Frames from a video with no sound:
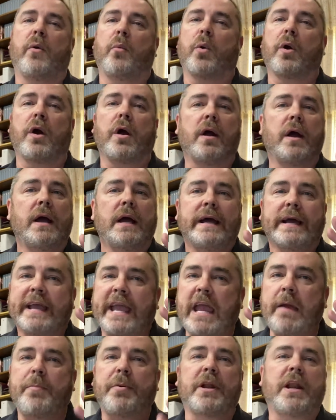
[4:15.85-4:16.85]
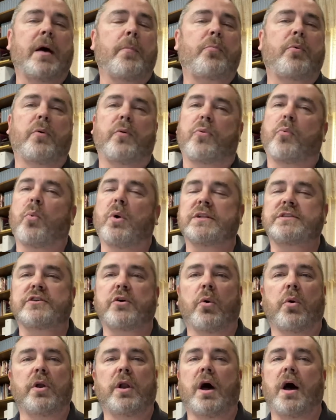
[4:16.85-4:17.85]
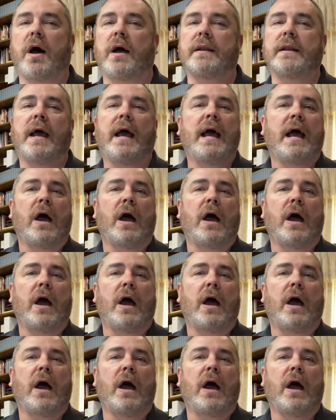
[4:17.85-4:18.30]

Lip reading: We're keeping up with what's going on.